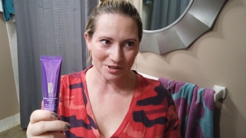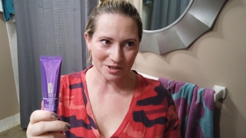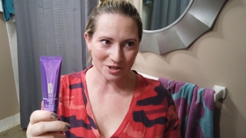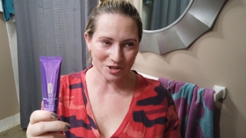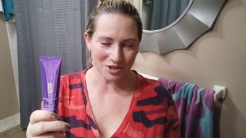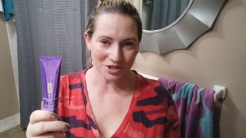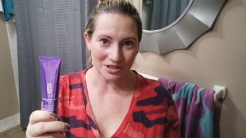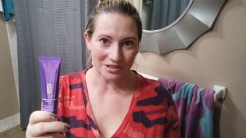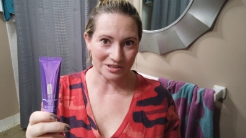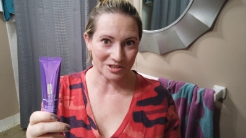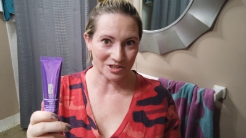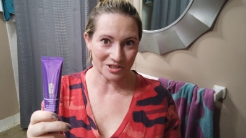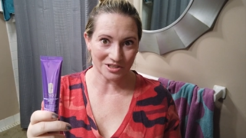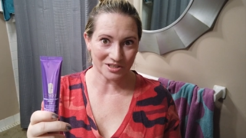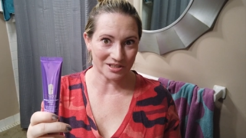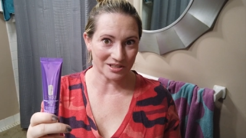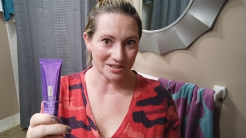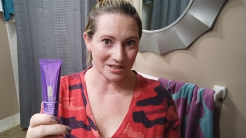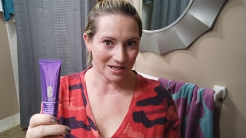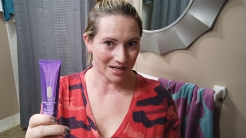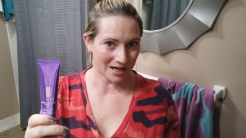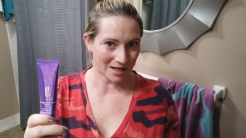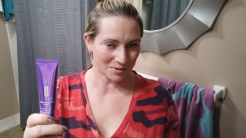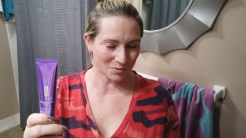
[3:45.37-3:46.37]
which just
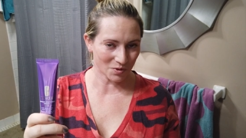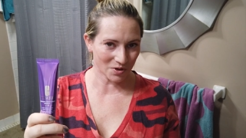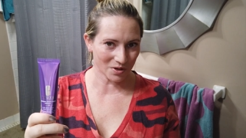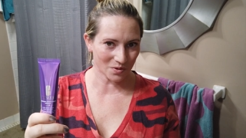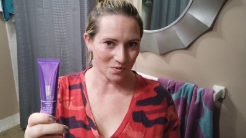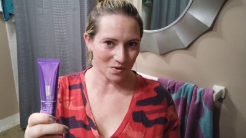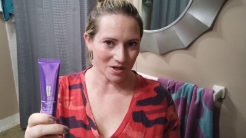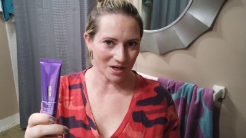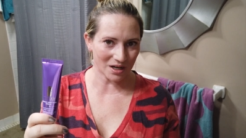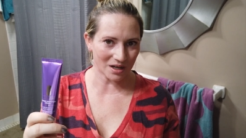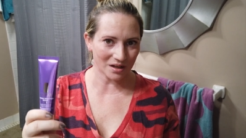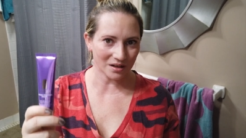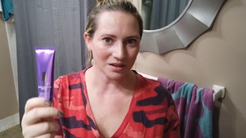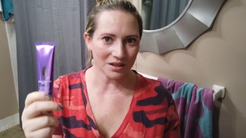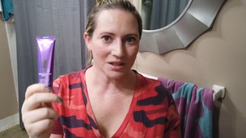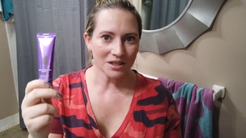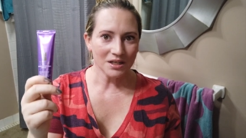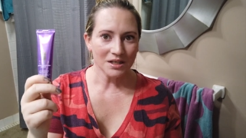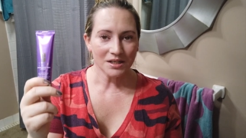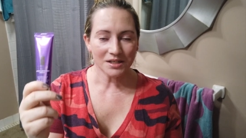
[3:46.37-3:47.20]
did not work well,